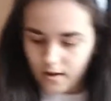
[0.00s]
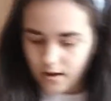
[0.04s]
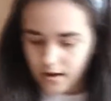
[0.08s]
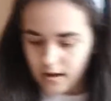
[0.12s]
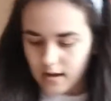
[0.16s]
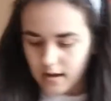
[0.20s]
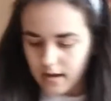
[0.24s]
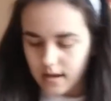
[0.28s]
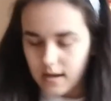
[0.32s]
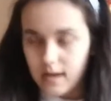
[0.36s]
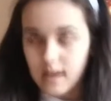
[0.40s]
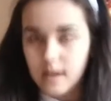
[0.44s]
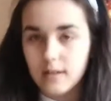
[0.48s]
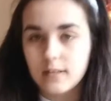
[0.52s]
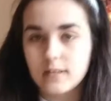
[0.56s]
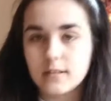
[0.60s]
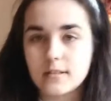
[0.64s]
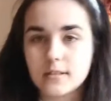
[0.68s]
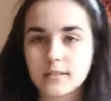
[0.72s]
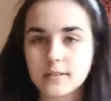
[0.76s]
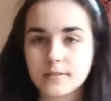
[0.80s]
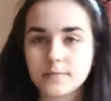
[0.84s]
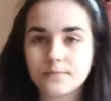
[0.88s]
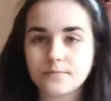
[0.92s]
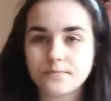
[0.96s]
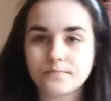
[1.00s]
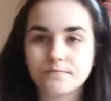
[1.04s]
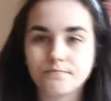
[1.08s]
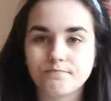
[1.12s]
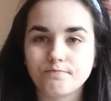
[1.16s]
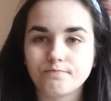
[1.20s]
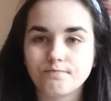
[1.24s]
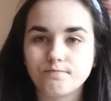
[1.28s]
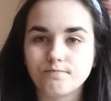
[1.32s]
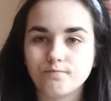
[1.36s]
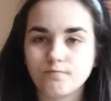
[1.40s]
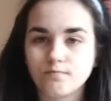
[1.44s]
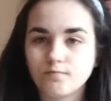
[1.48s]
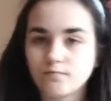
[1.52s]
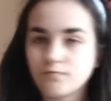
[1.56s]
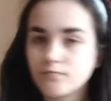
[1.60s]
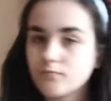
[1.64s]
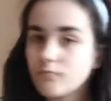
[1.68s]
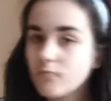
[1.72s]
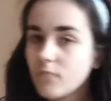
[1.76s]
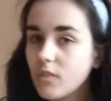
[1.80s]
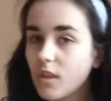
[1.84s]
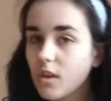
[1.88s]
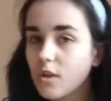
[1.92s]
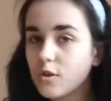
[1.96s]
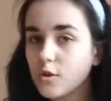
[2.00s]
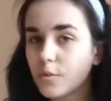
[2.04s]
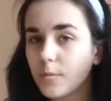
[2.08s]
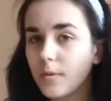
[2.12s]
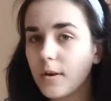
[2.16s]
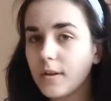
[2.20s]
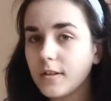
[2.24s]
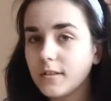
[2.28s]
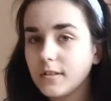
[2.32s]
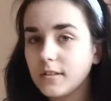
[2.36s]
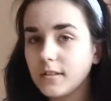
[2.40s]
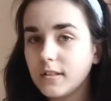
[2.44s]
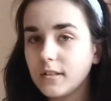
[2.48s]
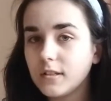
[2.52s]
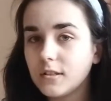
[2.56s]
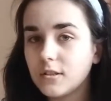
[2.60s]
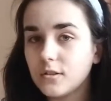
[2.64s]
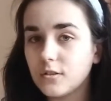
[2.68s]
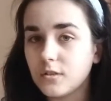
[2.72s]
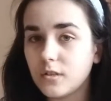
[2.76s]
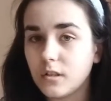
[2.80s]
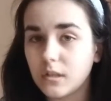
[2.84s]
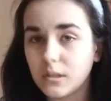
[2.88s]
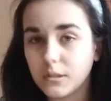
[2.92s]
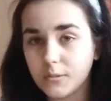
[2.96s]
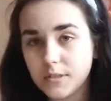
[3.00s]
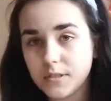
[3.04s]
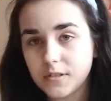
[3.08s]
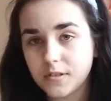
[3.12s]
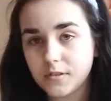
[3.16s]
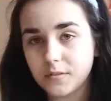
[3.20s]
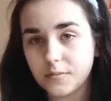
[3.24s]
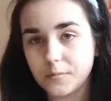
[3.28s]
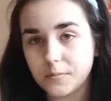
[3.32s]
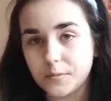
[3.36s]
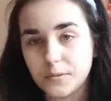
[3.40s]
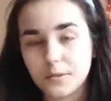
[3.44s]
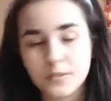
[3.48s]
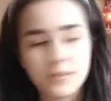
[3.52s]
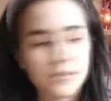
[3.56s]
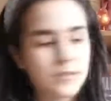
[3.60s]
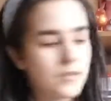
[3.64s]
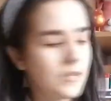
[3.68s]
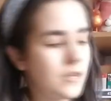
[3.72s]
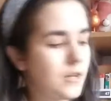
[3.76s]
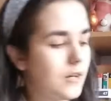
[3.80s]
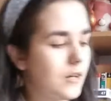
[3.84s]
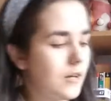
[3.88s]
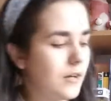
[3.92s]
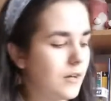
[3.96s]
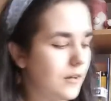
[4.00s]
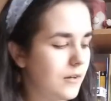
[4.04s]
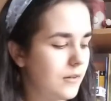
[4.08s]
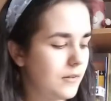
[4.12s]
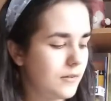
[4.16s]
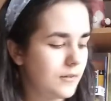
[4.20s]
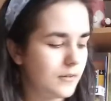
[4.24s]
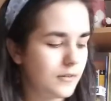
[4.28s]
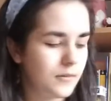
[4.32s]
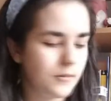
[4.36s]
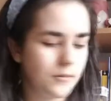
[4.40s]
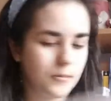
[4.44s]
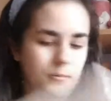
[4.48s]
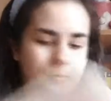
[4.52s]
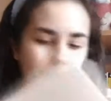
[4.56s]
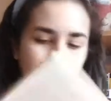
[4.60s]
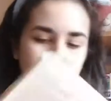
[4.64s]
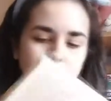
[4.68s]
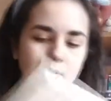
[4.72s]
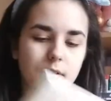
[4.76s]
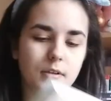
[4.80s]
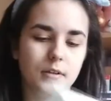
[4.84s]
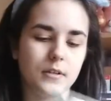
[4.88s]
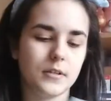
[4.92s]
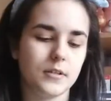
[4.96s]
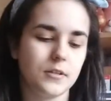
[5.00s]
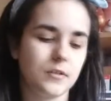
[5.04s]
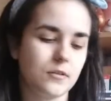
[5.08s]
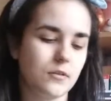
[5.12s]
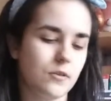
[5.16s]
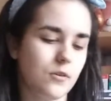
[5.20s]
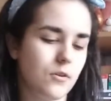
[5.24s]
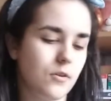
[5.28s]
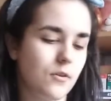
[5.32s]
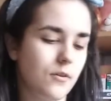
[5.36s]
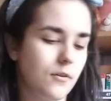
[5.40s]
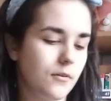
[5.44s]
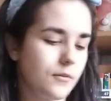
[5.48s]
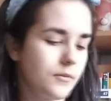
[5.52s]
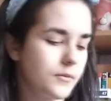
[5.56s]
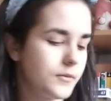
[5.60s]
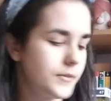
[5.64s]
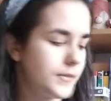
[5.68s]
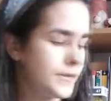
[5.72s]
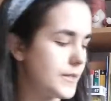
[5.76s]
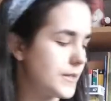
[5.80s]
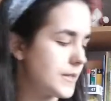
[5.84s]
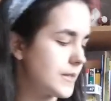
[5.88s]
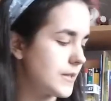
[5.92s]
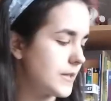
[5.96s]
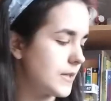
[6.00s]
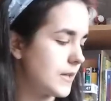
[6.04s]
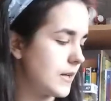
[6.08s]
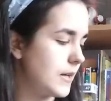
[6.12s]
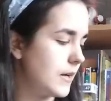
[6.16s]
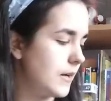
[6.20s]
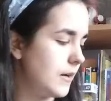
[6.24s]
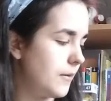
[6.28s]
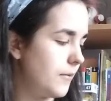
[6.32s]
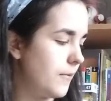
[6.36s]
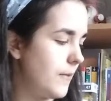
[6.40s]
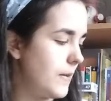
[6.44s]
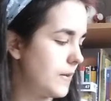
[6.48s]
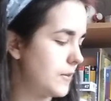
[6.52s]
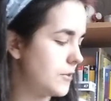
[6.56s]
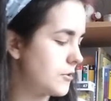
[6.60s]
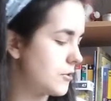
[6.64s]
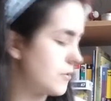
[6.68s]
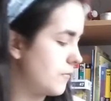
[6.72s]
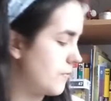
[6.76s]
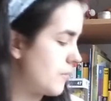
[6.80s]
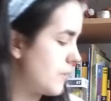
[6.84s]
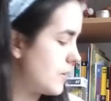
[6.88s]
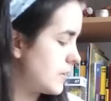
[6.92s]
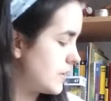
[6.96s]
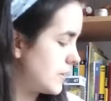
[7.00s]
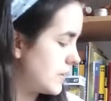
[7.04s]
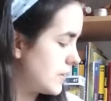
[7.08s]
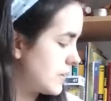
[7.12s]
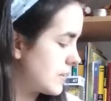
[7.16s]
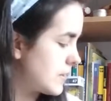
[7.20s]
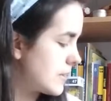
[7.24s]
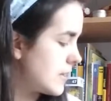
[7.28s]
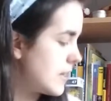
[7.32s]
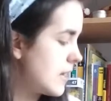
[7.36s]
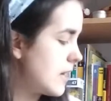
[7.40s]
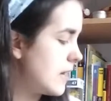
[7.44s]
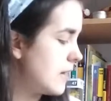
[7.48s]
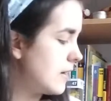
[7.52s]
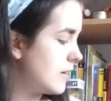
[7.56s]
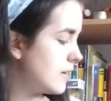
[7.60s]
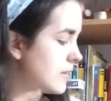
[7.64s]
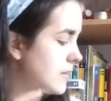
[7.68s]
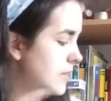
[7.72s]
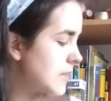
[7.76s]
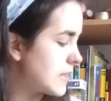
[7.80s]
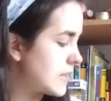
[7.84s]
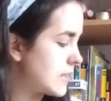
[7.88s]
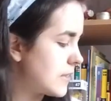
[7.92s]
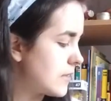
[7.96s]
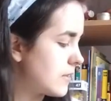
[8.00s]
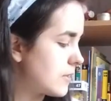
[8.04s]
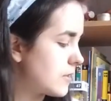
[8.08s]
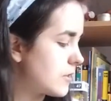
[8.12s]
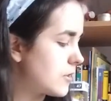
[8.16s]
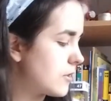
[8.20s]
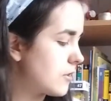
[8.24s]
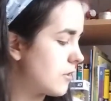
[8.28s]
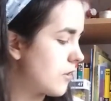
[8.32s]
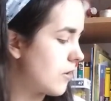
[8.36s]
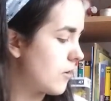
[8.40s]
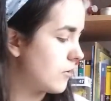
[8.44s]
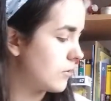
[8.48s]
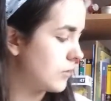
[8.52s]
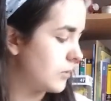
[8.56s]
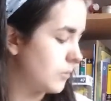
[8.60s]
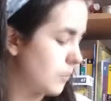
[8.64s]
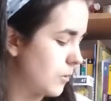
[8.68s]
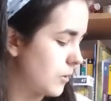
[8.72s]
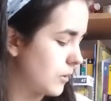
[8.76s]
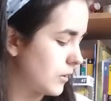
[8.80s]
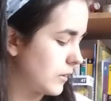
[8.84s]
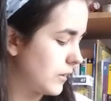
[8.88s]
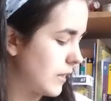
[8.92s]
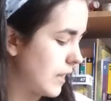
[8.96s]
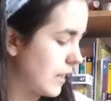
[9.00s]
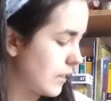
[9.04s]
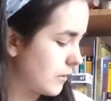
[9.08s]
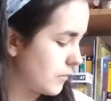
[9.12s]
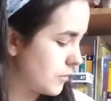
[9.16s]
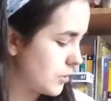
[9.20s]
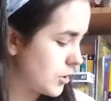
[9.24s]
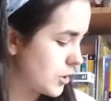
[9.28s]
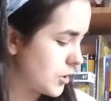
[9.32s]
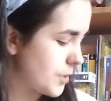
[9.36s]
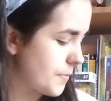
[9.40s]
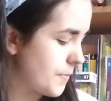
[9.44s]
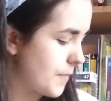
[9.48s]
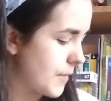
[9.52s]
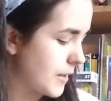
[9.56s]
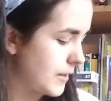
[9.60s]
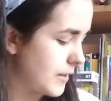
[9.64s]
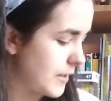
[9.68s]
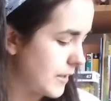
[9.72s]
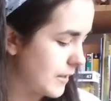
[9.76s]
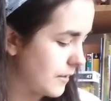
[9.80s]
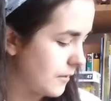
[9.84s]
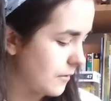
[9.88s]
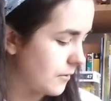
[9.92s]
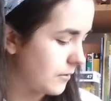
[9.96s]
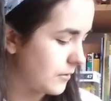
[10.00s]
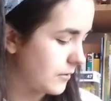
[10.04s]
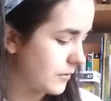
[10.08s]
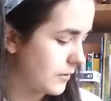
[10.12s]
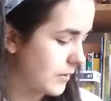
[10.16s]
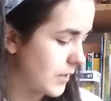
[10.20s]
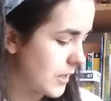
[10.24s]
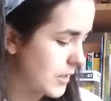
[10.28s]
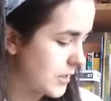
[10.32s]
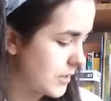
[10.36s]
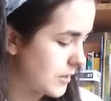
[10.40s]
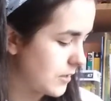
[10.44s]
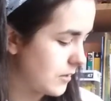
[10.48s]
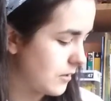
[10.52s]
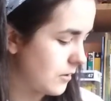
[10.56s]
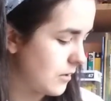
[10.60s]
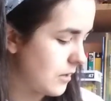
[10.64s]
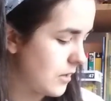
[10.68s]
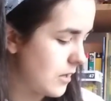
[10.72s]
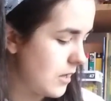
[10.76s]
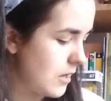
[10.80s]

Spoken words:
And surprisingly, to linguistic books. So this is Vanishing Voices, Distinction of the World Languages by Daniel Nettel